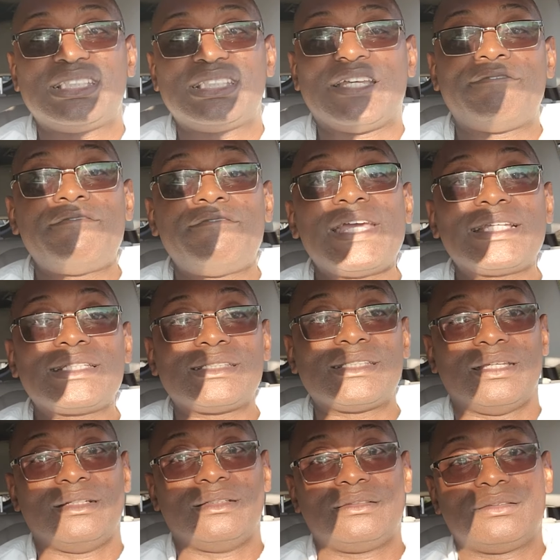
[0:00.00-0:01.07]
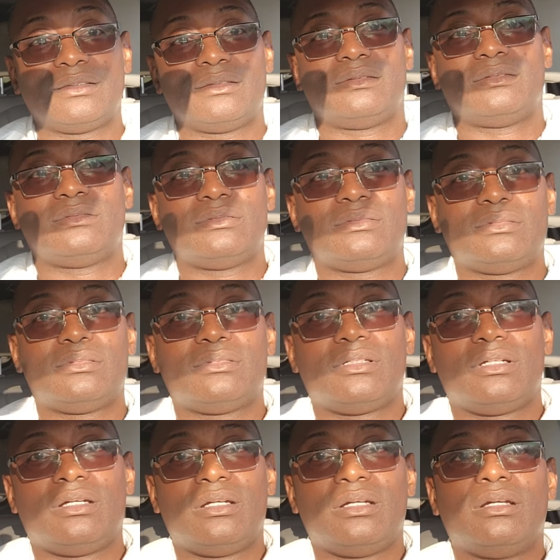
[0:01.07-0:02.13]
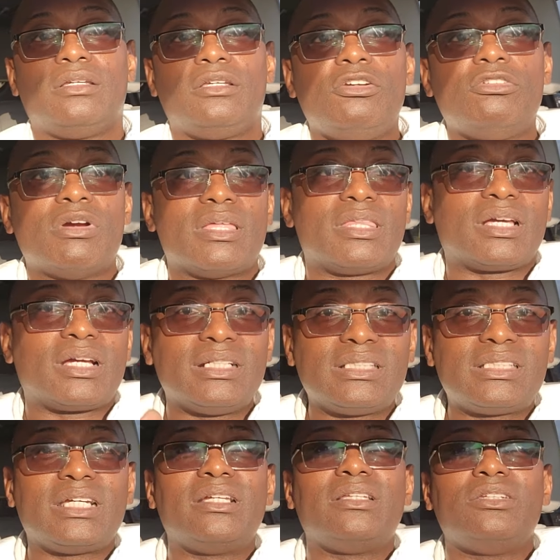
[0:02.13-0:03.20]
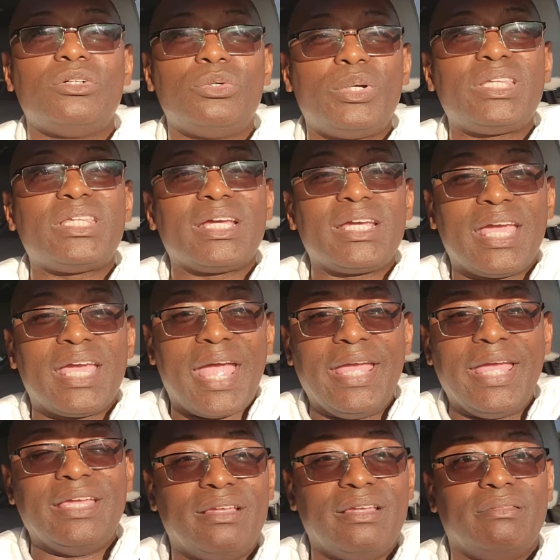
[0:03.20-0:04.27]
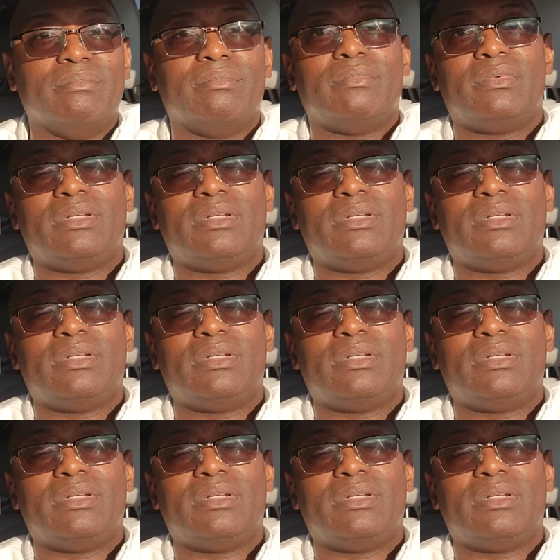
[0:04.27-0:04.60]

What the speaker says: to fix it. You rather continue with the game.